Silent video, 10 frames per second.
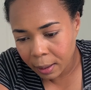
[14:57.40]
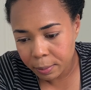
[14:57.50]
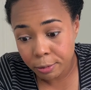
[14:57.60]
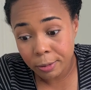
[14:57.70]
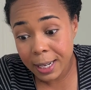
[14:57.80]

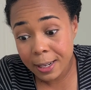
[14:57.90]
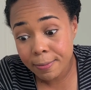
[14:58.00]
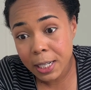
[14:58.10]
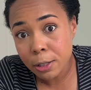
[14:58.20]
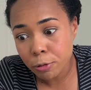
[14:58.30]
break
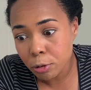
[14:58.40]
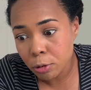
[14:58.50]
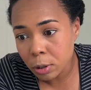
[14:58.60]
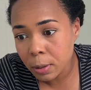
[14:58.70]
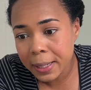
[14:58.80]
my
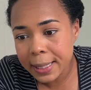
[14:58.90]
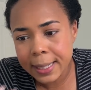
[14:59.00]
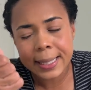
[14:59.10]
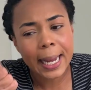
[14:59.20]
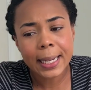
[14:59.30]
rule, but
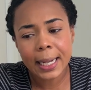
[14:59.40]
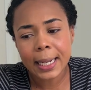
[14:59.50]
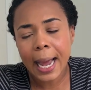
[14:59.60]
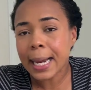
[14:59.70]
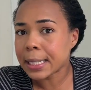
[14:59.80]

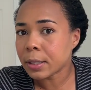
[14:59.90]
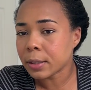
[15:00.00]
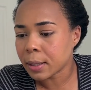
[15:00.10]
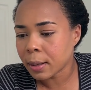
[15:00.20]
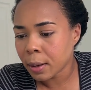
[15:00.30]
technically I
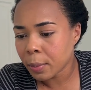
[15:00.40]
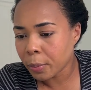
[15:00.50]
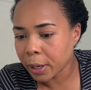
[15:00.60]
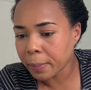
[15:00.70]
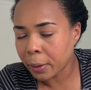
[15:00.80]
didn't
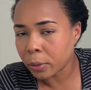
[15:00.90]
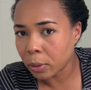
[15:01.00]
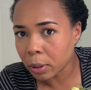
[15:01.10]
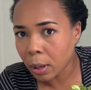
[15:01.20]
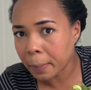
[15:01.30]
break my
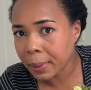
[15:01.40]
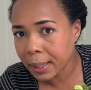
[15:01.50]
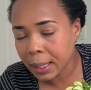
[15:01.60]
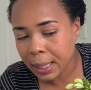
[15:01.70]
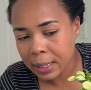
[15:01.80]
rule
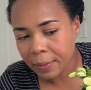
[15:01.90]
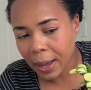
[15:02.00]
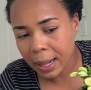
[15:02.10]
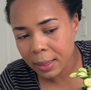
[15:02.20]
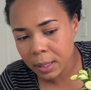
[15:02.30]
completely because I've
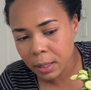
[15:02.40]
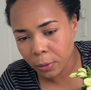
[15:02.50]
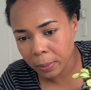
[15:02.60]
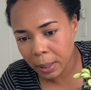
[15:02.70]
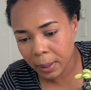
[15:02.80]
had
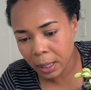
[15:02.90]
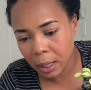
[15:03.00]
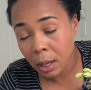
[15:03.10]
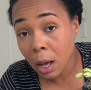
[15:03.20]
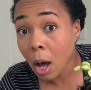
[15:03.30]
for
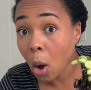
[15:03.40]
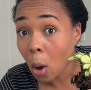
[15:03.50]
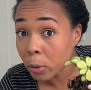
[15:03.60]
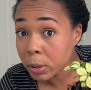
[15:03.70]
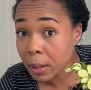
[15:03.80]
maybe
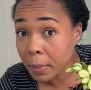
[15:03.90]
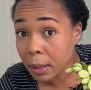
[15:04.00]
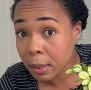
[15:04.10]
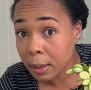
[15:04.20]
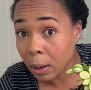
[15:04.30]
almost a
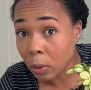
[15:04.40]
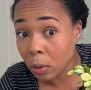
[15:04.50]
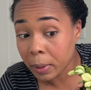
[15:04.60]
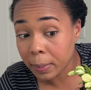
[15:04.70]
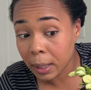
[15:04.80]
month now,
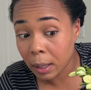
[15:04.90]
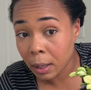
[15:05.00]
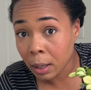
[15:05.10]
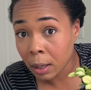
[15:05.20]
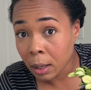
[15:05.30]
or maybe
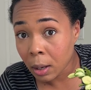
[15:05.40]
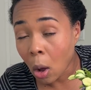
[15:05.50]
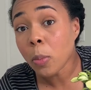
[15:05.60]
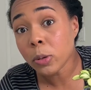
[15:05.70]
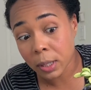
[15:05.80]

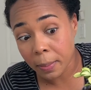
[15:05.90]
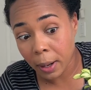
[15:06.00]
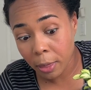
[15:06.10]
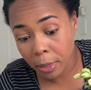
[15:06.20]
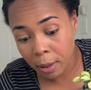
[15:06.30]
almost a
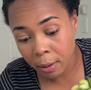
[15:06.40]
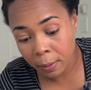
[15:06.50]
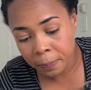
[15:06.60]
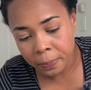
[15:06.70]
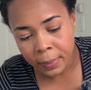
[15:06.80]
month,
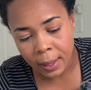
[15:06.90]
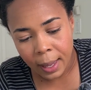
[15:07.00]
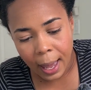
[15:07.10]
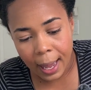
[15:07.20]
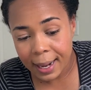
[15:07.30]

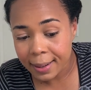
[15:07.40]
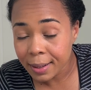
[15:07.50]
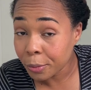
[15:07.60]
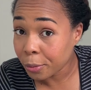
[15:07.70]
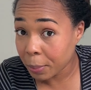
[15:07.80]
and I
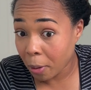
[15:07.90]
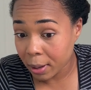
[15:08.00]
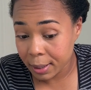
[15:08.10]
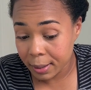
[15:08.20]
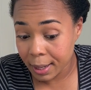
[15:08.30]
didn't
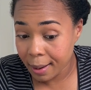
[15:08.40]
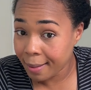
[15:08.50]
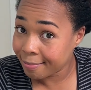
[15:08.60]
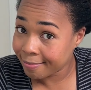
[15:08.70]
repot it, see?